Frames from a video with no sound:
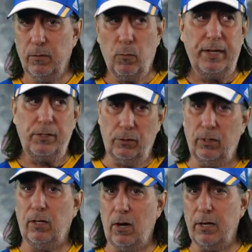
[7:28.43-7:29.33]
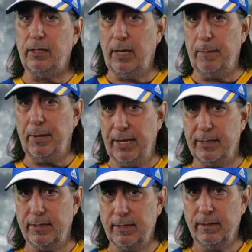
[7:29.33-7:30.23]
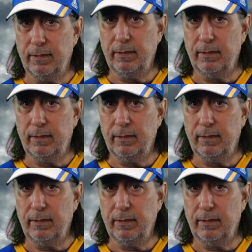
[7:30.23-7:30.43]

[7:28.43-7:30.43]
Wendell Clark type hits.